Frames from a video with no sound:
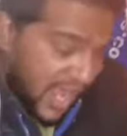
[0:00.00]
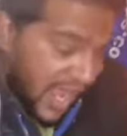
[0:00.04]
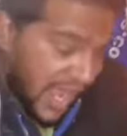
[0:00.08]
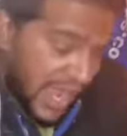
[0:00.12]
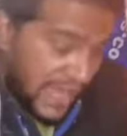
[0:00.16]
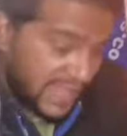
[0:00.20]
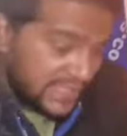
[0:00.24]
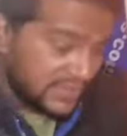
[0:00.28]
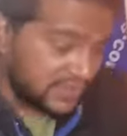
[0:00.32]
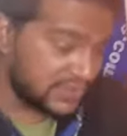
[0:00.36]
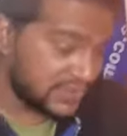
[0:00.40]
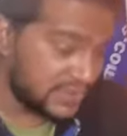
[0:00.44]

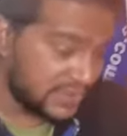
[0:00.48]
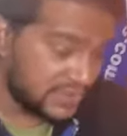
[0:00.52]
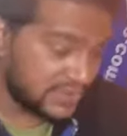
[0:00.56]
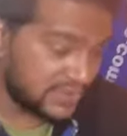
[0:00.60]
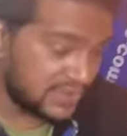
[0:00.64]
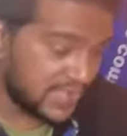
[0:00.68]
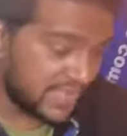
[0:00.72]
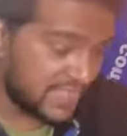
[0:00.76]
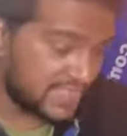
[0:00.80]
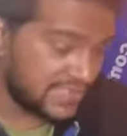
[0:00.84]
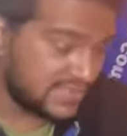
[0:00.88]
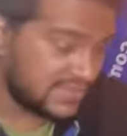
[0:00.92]
I don't know,
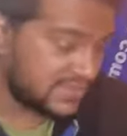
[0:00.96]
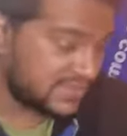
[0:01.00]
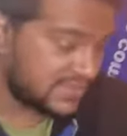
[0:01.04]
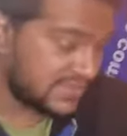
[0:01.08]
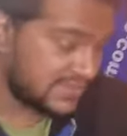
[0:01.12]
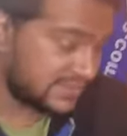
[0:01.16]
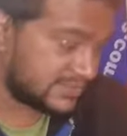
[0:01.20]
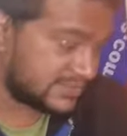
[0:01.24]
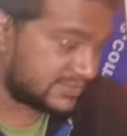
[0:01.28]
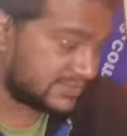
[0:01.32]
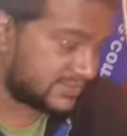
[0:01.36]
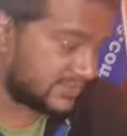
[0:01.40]

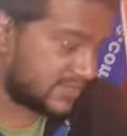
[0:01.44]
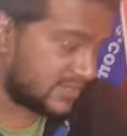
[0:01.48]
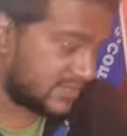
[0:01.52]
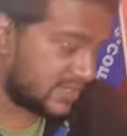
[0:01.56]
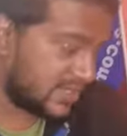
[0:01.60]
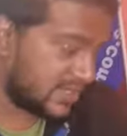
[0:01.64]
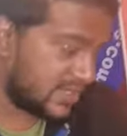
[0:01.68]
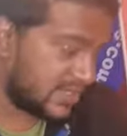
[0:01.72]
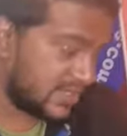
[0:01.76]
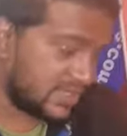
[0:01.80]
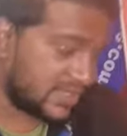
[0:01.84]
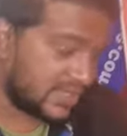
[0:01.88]
guys.
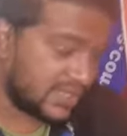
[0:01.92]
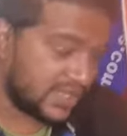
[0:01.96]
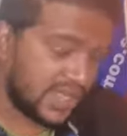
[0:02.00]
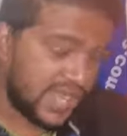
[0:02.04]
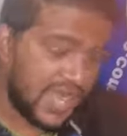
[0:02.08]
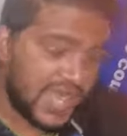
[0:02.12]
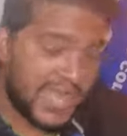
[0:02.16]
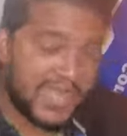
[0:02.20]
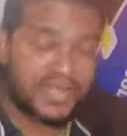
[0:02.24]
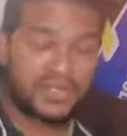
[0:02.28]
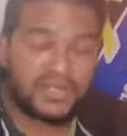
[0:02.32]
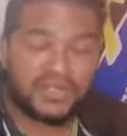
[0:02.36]

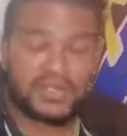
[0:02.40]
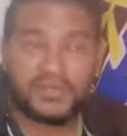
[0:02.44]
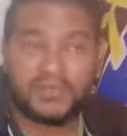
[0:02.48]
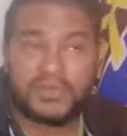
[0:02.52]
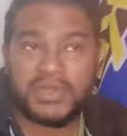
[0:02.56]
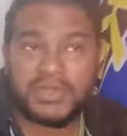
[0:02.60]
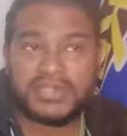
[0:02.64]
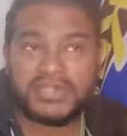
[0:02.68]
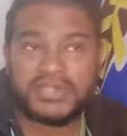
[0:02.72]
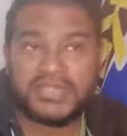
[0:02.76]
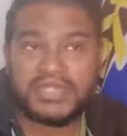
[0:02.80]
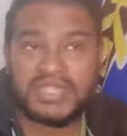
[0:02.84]
I don't know
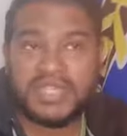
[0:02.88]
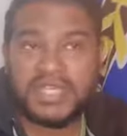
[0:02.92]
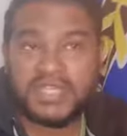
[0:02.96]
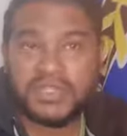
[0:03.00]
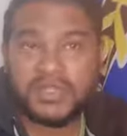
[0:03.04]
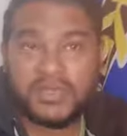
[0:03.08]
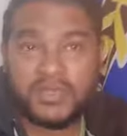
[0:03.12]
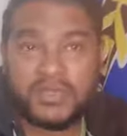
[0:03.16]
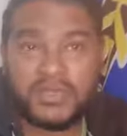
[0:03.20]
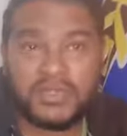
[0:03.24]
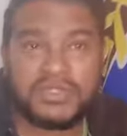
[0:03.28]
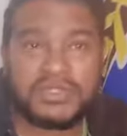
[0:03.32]
what to
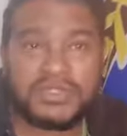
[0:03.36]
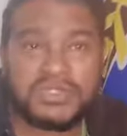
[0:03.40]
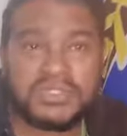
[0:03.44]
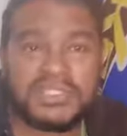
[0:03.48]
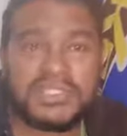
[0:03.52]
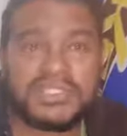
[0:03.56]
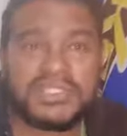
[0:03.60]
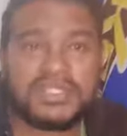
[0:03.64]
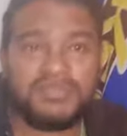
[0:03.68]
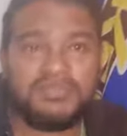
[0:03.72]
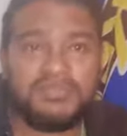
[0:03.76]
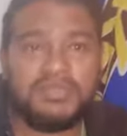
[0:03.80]
say. Could
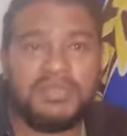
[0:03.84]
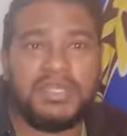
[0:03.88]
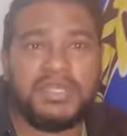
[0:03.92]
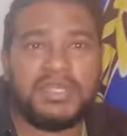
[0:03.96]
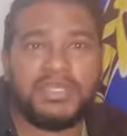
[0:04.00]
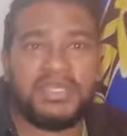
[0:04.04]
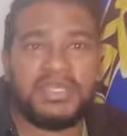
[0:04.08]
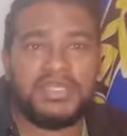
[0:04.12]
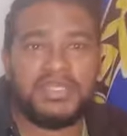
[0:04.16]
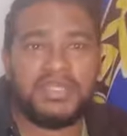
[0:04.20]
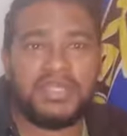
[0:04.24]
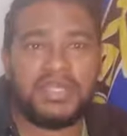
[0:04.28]
this
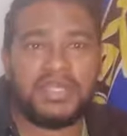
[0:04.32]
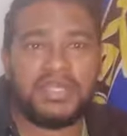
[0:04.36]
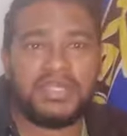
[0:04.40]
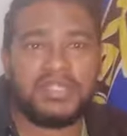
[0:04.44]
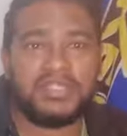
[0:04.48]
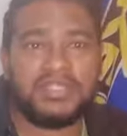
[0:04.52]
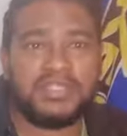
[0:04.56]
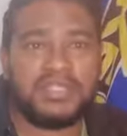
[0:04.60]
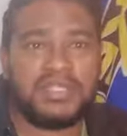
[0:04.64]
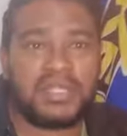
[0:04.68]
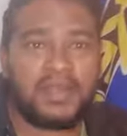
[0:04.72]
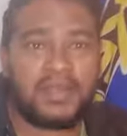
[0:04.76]
be
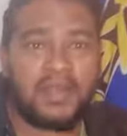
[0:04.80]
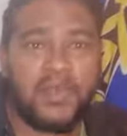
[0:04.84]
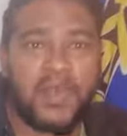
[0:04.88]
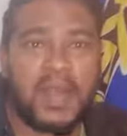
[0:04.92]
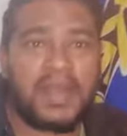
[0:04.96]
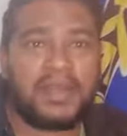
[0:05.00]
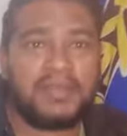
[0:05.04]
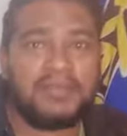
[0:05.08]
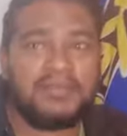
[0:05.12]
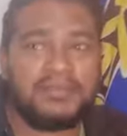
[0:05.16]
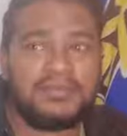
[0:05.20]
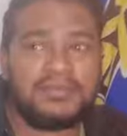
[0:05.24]
the
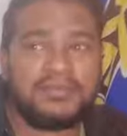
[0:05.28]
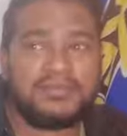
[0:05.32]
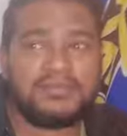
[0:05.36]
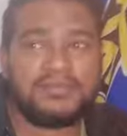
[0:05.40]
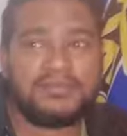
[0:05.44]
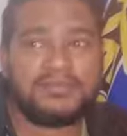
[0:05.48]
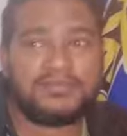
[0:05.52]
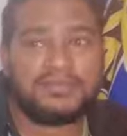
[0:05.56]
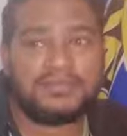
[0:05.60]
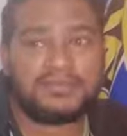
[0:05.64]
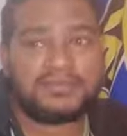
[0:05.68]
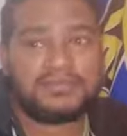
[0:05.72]
one?
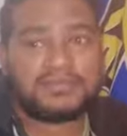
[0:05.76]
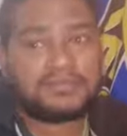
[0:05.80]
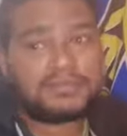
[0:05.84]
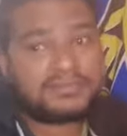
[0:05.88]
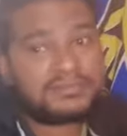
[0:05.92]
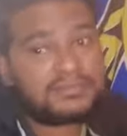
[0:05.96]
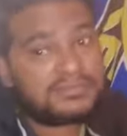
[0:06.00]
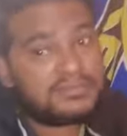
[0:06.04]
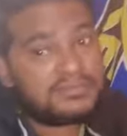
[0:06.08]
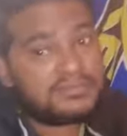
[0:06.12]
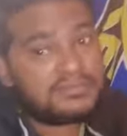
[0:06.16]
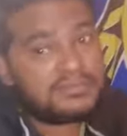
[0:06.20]

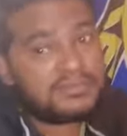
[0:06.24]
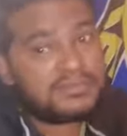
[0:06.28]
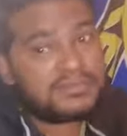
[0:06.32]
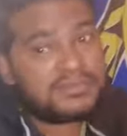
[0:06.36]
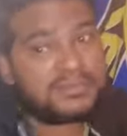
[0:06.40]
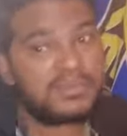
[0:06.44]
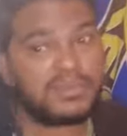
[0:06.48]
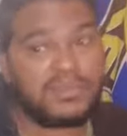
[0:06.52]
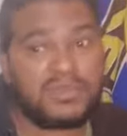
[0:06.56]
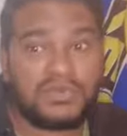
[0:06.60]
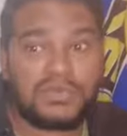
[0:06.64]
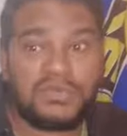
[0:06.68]

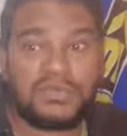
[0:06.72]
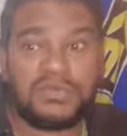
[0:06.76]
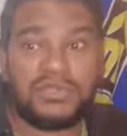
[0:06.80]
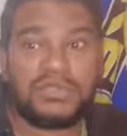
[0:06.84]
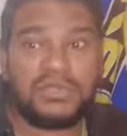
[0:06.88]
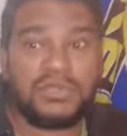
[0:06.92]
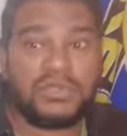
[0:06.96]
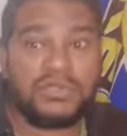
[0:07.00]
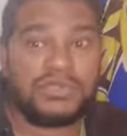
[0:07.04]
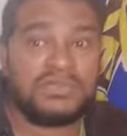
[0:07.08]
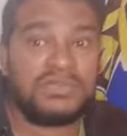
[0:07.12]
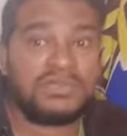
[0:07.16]
Who
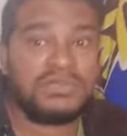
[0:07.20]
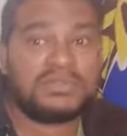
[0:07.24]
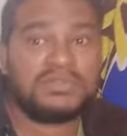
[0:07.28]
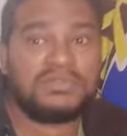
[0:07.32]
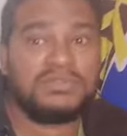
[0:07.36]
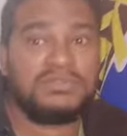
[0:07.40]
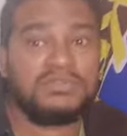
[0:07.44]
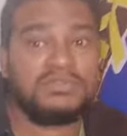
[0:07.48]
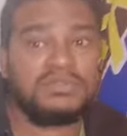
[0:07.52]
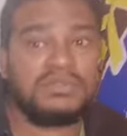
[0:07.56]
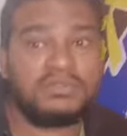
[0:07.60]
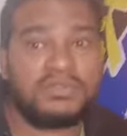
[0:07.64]
knows?
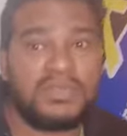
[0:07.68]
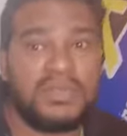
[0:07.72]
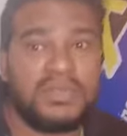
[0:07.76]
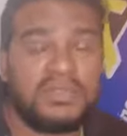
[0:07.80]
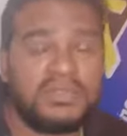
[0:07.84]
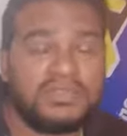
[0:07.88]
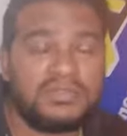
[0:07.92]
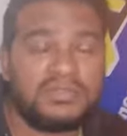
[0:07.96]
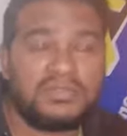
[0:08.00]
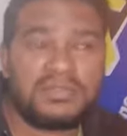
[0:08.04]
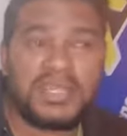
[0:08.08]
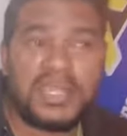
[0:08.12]

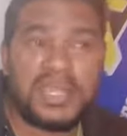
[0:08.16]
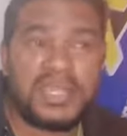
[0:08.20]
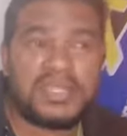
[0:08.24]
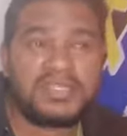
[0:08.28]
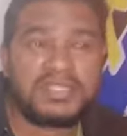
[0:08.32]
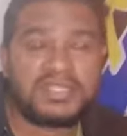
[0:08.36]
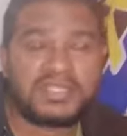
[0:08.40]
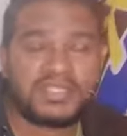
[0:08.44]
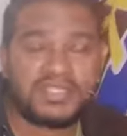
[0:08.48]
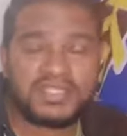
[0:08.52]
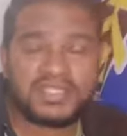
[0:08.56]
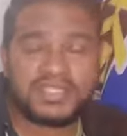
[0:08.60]
The
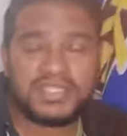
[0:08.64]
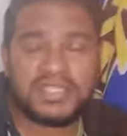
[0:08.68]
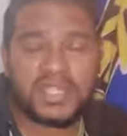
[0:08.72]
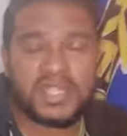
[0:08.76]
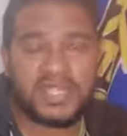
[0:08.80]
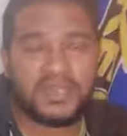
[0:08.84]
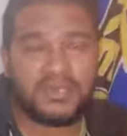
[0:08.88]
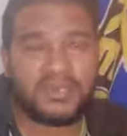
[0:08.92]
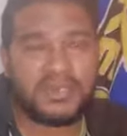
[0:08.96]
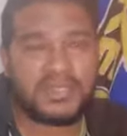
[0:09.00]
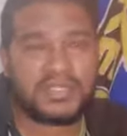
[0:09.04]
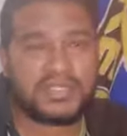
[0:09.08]

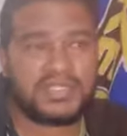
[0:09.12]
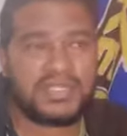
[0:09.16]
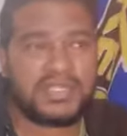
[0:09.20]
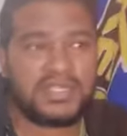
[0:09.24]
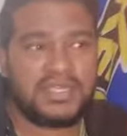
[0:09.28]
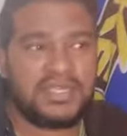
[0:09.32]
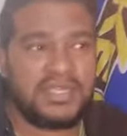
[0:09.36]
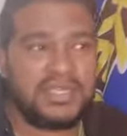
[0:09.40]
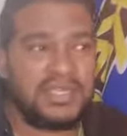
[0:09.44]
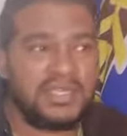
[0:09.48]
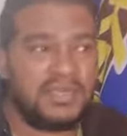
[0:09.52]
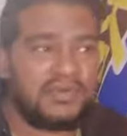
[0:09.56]

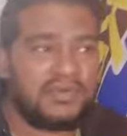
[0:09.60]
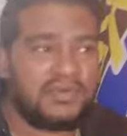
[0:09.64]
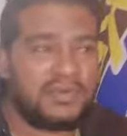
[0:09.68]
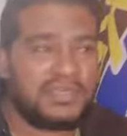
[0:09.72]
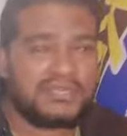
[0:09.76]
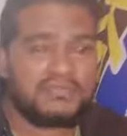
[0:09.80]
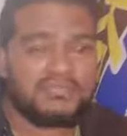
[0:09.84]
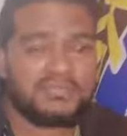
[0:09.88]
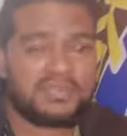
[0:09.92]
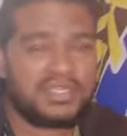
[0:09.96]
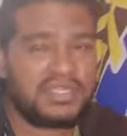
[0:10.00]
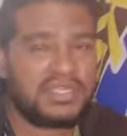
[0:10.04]
SX3
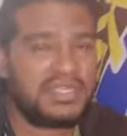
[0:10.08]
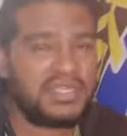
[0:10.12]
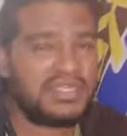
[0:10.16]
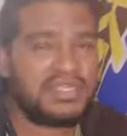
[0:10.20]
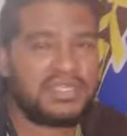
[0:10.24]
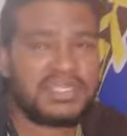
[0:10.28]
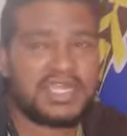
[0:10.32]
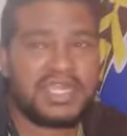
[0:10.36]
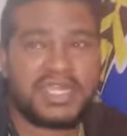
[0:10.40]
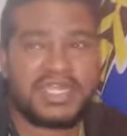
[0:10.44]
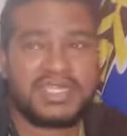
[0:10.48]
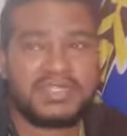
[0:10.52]
was pretty
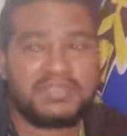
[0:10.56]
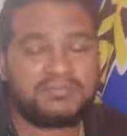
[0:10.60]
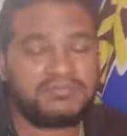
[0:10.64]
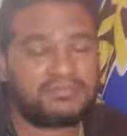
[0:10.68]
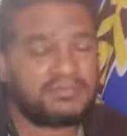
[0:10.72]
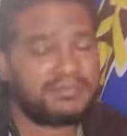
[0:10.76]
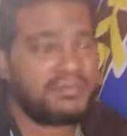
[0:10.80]
tight.